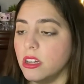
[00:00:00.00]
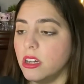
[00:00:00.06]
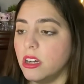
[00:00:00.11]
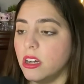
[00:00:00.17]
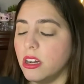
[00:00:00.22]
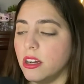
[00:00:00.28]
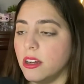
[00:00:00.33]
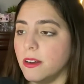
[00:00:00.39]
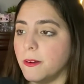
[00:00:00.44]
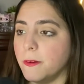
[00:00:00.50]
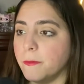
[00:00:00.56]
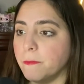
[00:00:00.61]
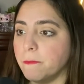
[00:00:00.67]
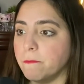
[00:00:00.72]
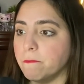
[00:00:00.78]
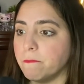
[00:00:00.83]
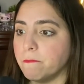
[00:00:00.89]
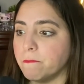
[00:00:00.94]

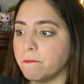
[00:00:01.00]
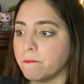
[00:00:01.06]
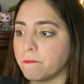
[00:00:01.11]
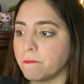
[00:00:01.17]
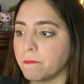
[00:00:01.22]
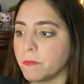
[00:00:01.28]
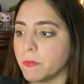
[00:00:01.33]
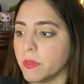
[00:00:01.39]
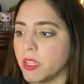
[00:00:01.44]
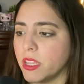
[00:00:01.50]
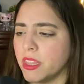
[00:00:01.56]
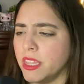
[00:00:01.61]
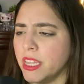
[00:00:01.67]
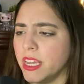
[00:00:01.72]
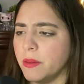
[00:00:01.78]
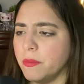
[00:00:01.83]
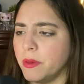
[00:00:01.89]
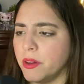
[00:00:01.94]
Um, the
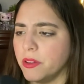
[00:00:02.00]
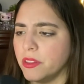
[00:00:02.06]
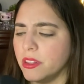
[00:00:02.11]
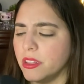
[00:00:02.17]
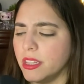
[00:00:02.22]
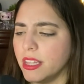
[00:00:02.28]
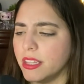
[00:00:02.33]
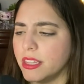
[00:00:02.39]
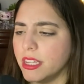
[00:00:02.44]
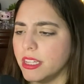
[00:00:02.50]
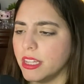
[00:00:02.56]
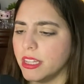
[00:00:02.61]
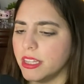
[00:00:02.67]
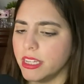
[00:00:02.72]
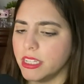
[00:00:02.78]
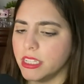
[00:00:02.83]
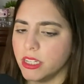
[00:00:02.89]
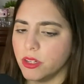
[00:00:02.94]
thing about the thing
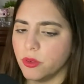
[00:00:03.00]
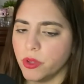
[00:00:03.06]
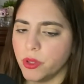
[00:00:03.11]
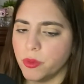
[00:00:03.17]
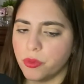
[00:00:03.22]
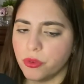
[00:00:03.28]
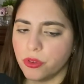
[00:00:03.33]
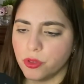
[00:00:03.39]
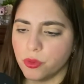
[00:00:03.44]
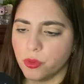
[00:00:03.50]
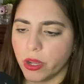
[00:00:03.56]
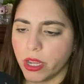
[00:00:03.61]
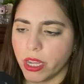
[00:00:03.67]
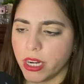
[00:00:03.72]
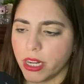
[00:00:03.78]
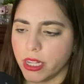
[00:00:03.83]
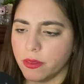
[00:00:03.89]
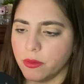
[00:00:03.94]
that they did with Bruce
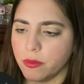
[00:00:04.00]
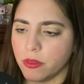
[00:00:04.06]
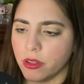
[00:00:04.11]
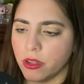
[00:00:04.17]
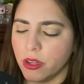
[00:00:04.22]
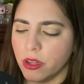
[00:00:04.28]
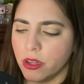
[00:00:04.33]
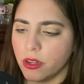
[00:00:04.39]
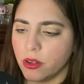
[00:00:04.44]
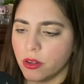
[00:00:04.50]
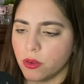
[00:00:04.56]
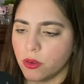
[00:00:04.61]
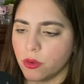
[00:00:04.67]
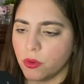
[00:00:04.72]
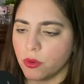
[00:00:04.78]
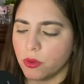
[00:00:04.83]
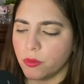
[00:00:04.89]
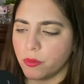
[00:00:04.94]
Wayne and
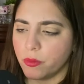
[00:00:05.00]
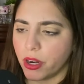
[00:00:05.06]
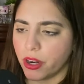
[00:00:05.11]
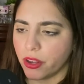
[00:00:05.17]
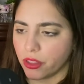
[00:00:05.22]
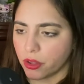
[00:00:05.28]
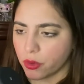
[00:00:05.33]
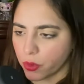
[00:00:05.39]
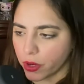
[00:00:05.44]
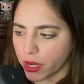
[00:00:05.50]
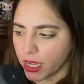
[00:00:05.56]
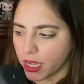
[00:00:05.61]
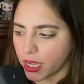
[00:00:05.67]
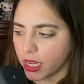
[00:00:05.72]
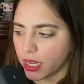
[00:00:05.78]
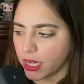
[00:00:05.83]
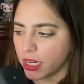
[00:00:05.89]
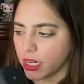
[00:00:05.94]
Martha
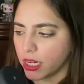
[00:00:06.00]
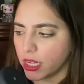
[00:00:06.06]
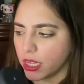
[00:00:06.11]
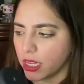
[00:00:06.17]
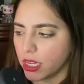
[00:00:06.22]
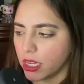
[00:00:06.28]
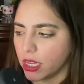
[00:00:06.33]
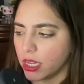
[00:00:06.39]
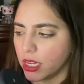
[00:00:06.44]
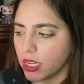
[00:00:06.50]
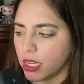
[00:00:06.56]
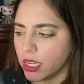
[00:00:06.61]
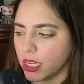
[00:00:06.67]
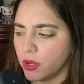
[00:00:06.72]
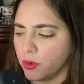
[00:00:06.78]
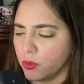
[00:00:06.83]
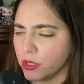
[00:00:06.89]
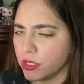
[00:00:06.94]
Wayne
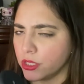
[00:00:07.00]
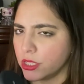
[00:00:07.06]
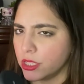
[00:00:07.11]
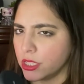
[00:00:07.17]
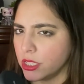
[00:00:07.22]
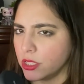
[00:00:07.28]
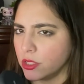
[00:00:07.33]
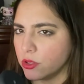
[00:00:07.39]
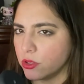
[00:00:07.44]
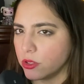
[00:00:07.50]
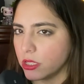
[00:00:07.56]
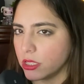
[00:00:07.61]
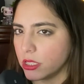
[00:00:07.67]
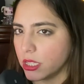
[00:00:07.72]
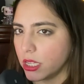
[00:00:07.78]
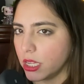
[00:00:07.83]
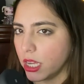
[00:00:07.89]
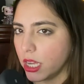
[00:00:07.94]
it was
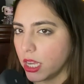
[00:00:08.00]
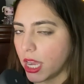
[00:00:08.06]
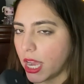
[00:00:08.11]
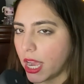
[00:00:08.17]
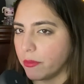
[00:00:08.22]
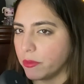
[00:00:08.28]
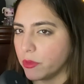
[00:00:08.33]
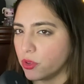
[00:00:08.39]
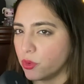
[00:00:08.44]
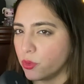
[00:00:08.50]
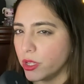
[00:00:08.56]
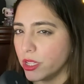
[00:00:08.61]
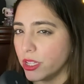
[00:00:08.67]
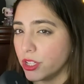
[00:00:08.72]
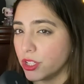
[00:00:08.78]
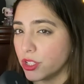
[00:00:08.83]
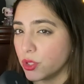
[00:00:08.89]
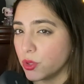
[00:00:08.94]
interesting. I'm not
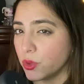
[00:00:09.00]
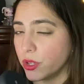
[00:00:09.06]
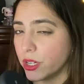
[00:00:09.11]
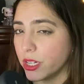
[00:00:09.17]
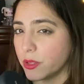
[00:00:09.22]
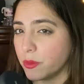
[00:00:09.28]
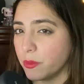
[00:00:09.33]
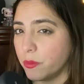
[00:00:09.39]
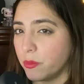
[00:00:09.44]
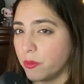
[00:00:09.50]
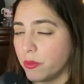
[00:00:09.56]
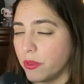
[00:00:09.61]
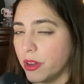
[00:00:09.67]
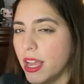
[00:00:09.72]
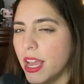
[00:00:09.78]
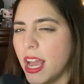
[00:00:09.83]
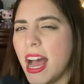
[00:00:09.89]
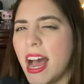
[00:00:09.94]
really sure if
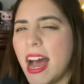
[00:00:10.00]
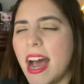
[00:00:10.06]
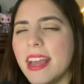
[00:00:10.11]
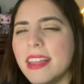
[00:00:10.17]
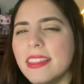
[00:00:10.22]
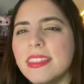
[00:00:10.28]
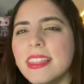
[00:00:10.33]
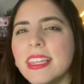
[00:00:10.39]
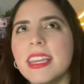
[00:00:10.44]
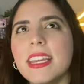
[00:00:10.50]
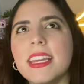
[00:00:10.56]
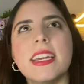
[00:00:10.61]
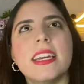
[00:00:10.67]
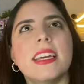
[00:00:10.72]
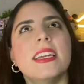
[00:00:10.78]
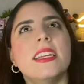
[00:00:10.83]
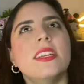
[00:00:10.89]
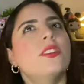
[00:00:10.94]
I
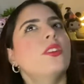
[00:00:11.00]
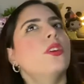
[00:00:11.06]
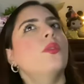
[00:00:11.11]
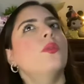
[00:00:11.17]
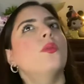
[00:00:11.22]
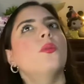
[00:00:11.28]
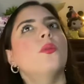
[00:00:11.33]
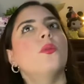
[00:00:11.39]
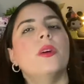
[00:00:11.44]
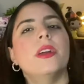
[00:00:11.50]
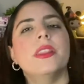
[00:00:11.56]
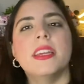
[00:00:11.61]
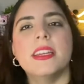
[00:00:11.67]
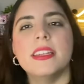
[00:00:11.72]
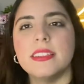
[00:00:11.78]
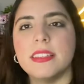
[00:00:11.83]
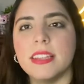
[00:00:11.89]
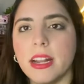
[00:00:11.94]
think you know what
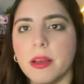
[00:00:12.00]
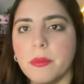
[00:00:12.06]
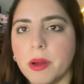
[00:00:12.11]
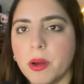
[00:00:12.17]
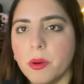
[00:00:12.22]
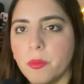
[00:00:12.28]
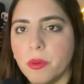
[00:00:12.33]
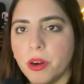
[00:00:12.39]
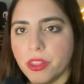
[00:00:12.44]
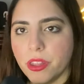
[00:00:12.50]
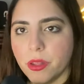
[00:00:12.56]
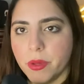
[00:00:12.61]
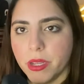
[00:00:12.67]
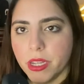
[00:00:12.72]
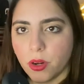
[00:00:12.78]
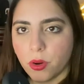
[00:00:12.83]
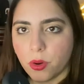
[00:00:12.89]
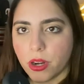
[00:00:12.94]
they said about Martha
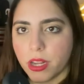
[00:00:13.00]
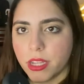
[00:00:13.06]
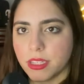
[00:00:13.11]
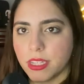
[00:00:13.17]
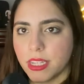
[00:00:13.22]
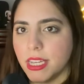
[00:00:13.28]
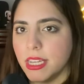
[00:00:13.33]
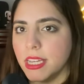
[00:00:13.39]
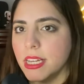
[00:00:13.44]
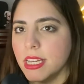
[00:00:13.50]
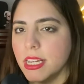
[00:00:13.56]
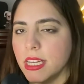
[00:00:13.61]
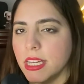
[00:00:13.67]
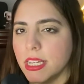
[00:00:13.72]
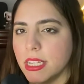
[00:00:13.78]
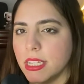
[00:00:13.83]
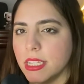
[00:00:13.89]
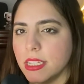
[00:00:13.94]
being crazy
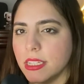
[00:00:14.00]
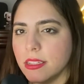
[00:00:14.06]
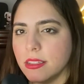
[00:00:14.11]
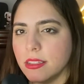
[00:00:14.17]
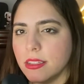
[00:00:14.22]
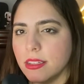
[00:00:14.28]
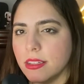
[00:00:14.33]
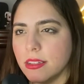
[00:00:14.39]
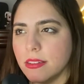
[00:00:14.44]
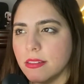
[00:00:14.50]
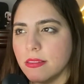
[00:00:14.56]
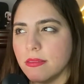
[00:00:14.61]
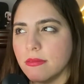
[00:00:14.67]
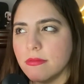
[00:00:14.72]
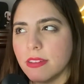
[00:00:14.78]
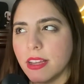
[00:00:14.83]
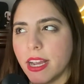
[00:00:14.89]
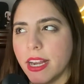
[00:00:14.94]

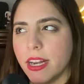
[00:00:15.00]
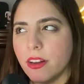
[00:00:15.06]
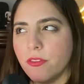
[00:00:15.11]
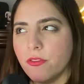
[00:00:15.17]
kind